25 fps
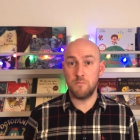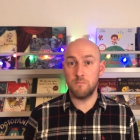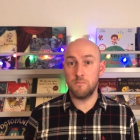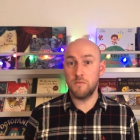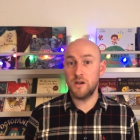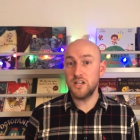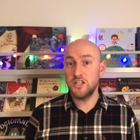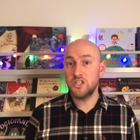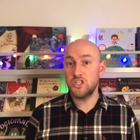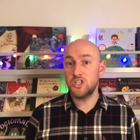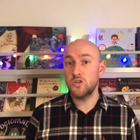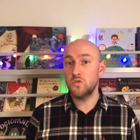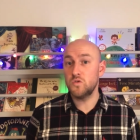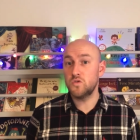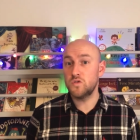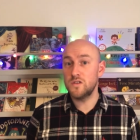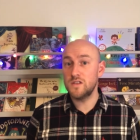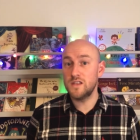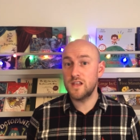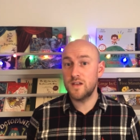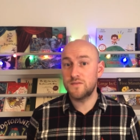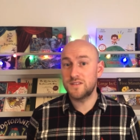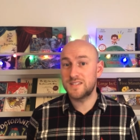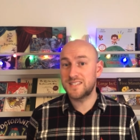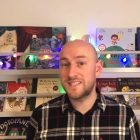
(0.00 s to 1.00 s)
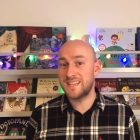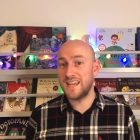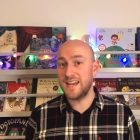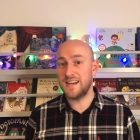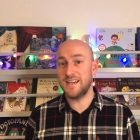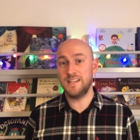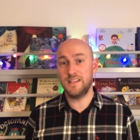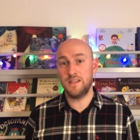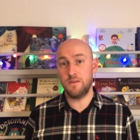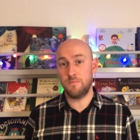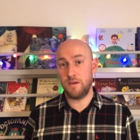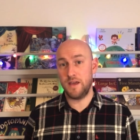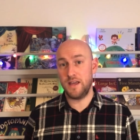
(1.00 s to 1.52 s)
my children love
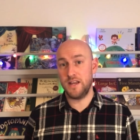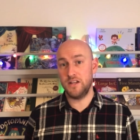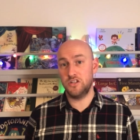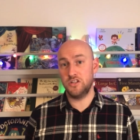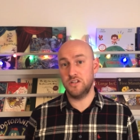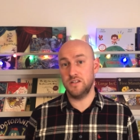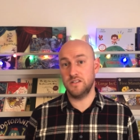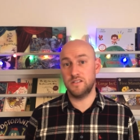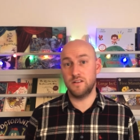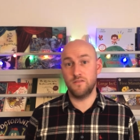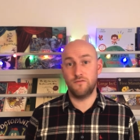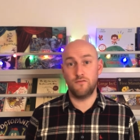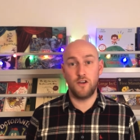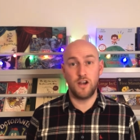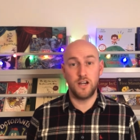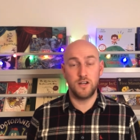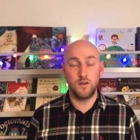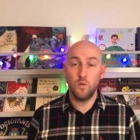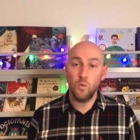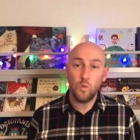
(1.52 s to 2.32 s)
scanning the pages to find